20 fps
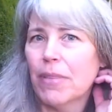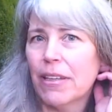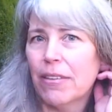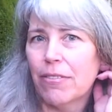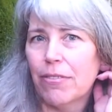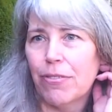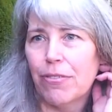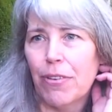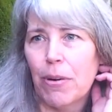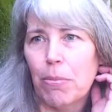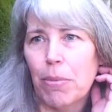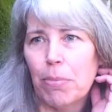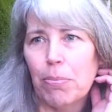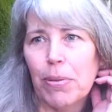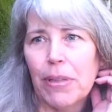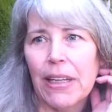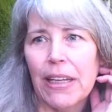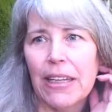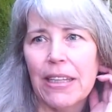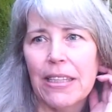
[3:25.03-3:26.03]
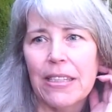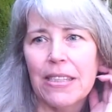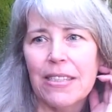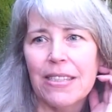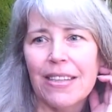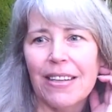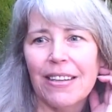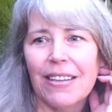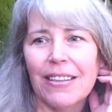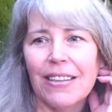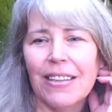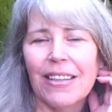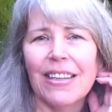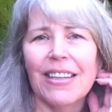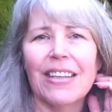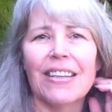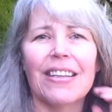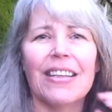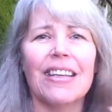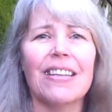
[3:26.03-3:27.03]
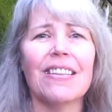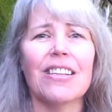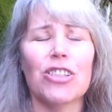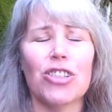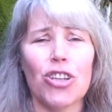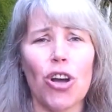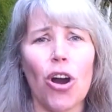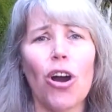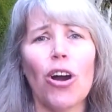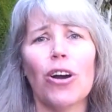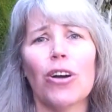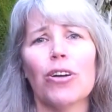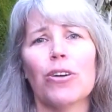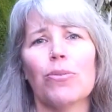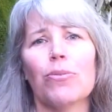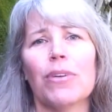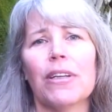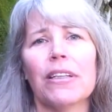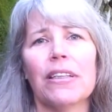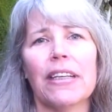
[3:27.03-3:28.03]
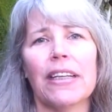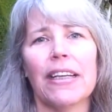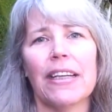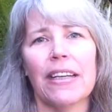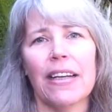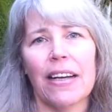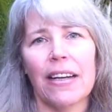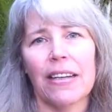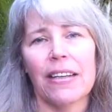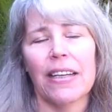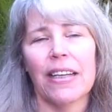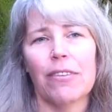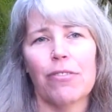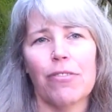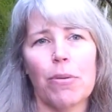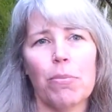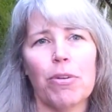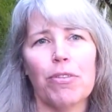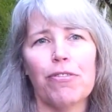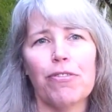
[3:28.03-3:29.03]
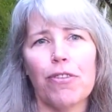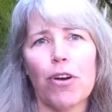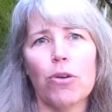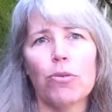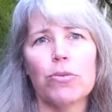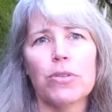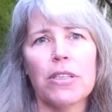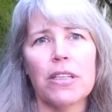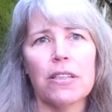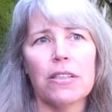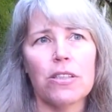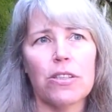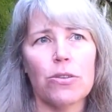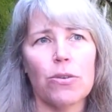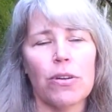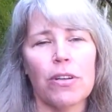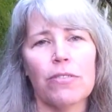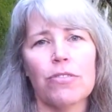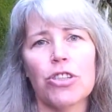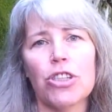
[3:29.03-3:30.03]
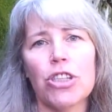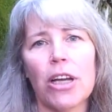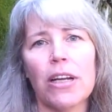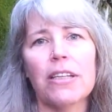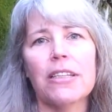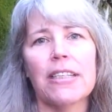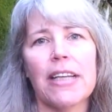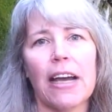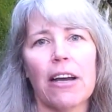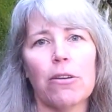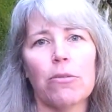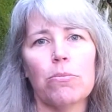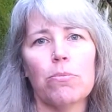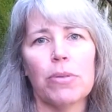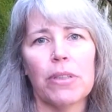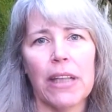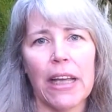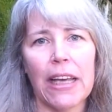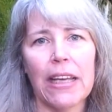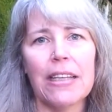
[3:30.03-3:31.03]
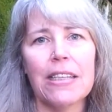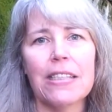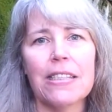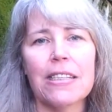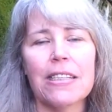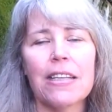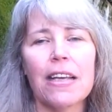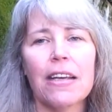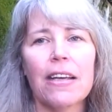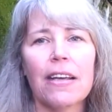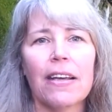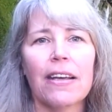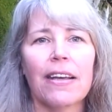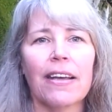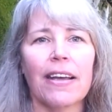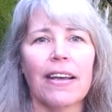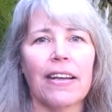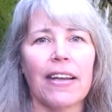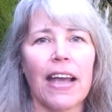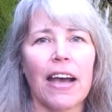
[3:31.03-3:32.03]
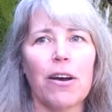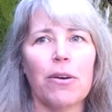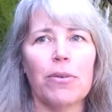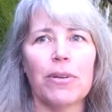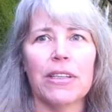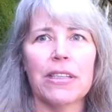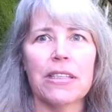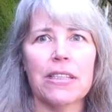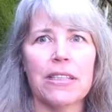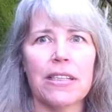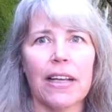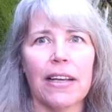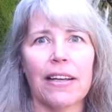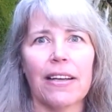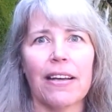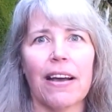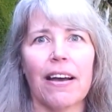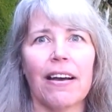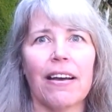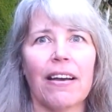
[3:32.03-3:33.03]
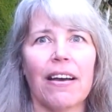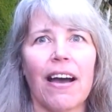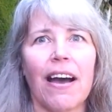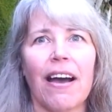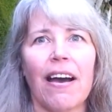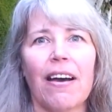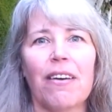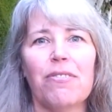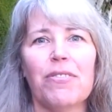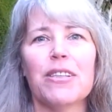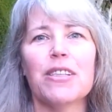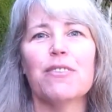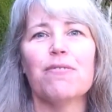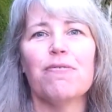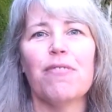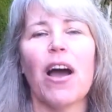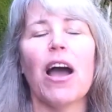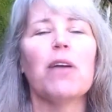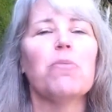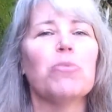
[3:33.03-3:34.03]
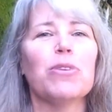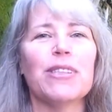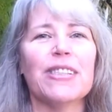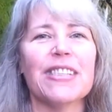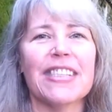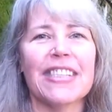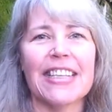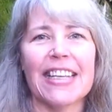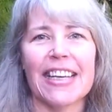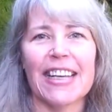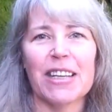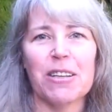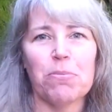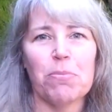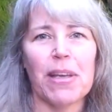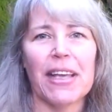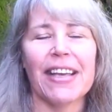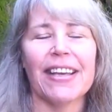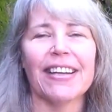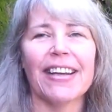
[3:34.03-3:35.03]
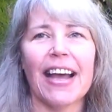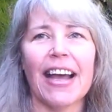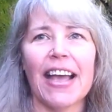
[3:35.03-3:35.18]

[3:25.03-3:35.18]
from a place in the dark, really, from a frozen, sort of shut down place. And now it's like I have this vibrancy in me, and